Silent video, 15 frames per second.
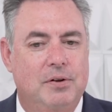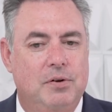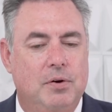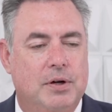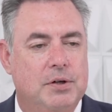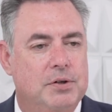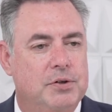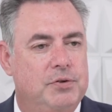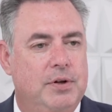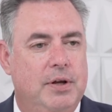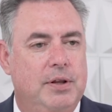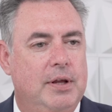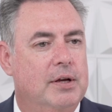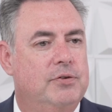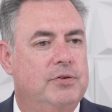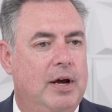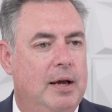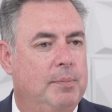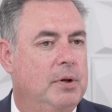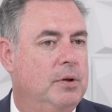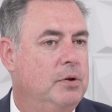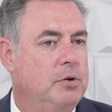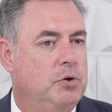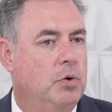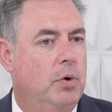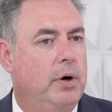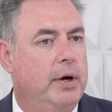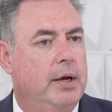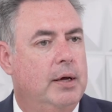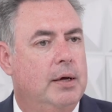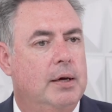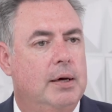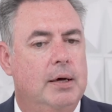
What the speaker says: you can just see the excitement and the joy